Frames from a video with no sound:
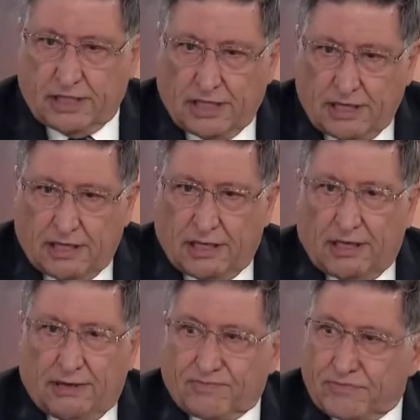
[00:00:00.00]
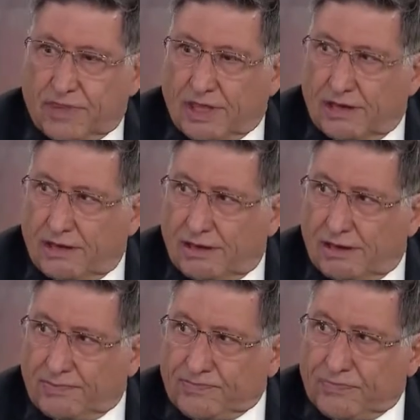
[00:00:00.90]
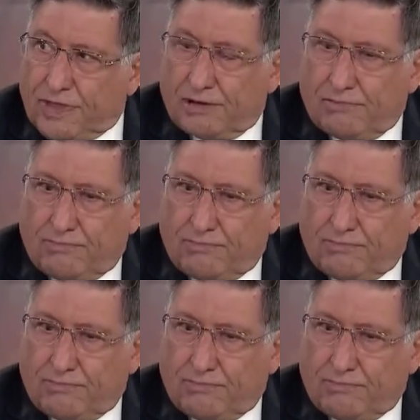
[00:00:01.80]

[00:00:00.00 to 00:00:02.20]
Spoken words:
That's fair enough. It's a way to get people in your store.